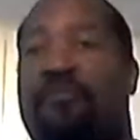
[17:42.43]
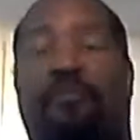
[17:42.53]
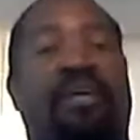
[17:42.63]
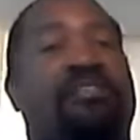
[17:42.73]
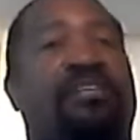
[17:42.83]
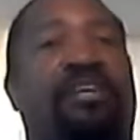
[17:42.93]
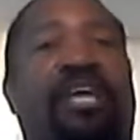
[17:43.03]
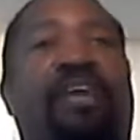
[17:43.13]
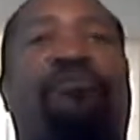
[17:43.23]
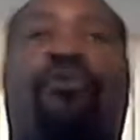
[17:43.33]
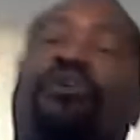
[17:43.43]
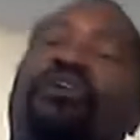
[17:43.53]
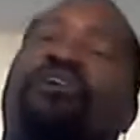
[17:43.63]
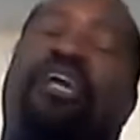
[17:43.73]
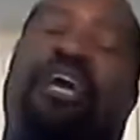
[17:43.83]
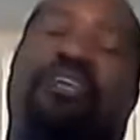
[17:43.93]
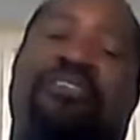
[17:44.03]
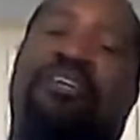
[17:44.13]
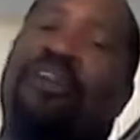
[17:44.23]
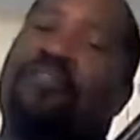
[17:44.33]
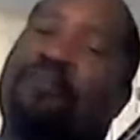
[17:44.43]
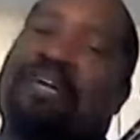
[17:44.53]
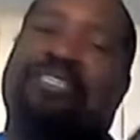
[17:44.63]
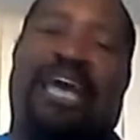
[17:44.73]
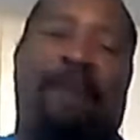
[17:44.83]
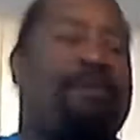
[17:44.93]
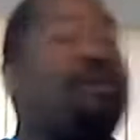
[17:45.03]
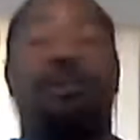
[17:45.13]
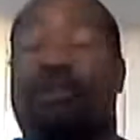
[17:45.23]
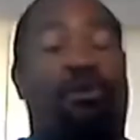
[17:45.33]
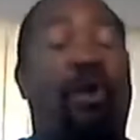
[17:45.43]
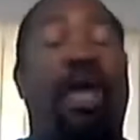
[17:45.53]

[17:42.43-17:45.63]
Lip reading: and everybody's on the dance floor and they're dancing and everybody's happy,